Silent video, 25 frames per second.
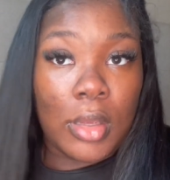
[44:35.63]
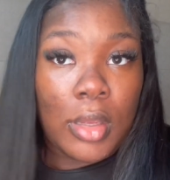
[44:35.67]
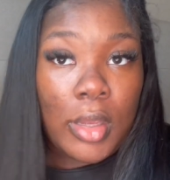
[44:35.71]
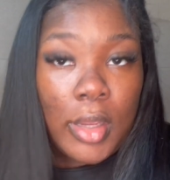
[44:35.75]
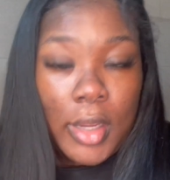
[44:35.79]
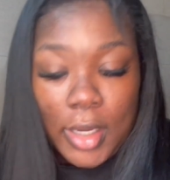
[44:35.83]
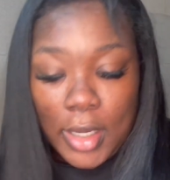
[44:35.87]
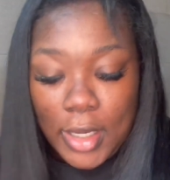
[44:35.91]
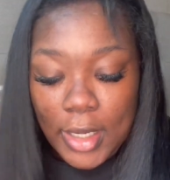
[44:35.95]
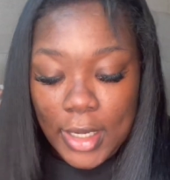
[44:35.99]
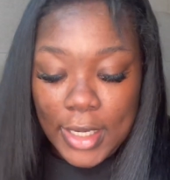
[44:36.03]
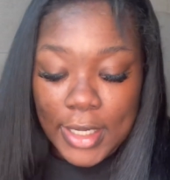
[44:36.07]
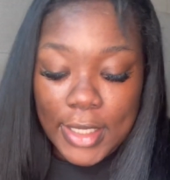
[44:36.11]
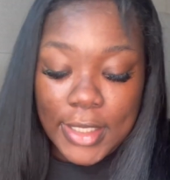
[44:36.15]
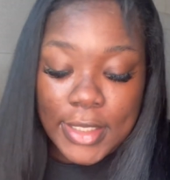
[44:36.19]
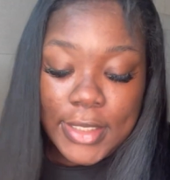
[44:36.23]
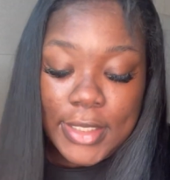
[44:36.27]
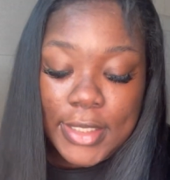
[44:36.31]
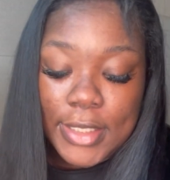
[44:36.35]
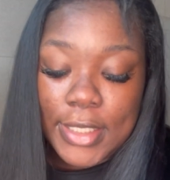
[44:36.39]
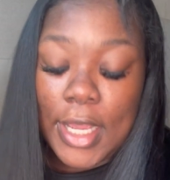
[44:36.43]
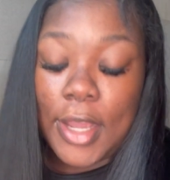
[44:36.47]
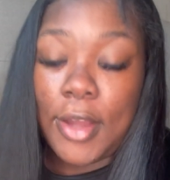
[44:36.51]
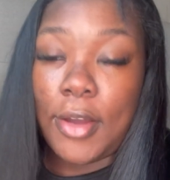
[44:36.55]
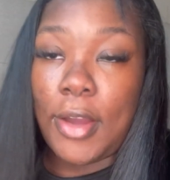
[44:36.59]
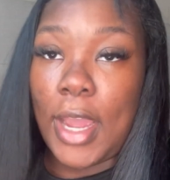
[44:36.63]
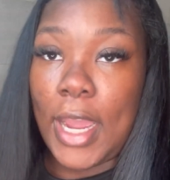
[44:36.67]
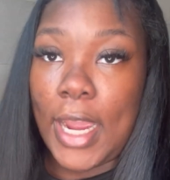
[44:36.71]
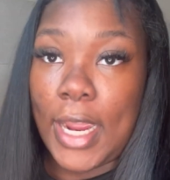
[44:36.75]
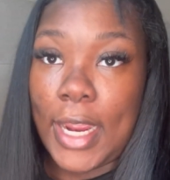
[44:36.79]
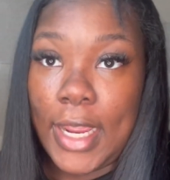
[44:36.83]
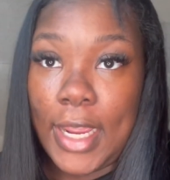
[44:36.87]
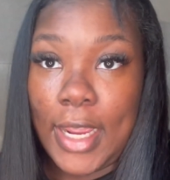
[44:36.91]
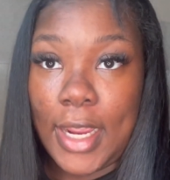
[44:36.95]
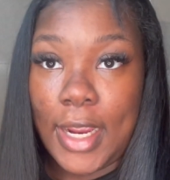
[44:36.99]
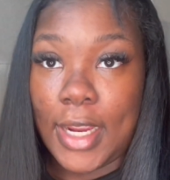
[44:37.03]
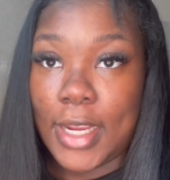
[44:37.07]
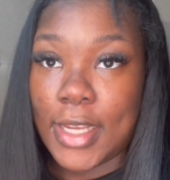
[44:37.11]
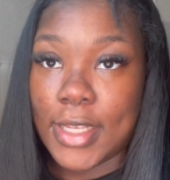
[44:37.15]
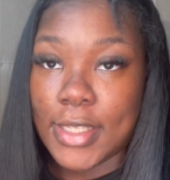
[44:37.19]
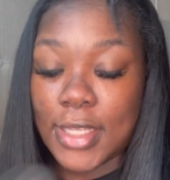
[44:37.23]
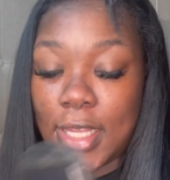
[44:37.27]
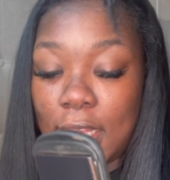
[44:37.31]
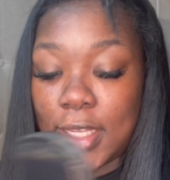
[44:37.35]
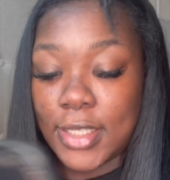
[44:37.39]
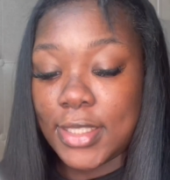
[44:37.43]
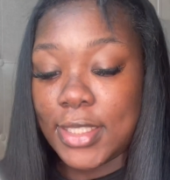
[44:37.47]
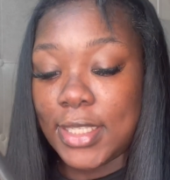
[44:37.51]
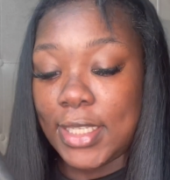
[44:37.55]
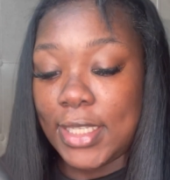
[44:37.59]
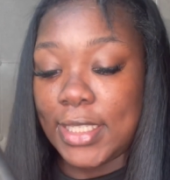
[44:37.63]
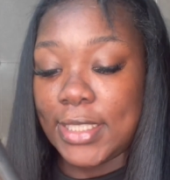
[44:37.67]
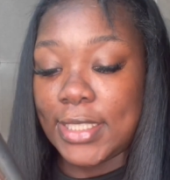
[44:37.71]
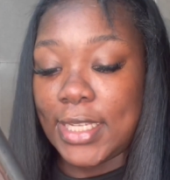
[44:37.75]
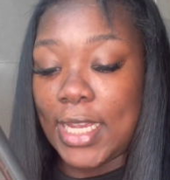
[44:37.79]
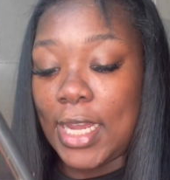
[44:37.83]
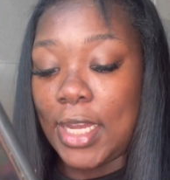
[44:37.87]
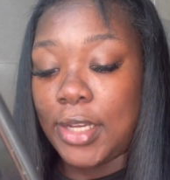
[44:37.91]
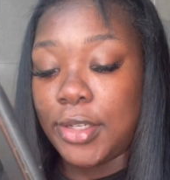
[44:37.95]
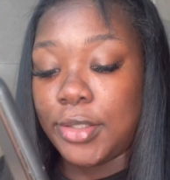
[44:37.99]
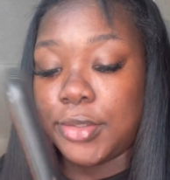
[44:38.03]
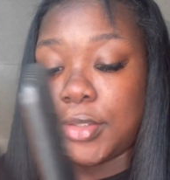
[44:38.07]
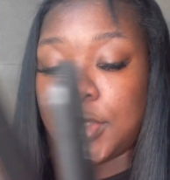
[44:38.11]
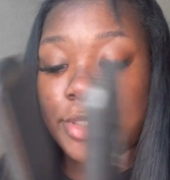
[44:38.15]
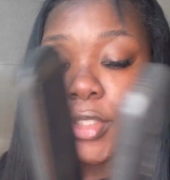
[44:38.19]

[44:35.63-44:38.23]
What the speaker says: All right, so our hair is all slicked out.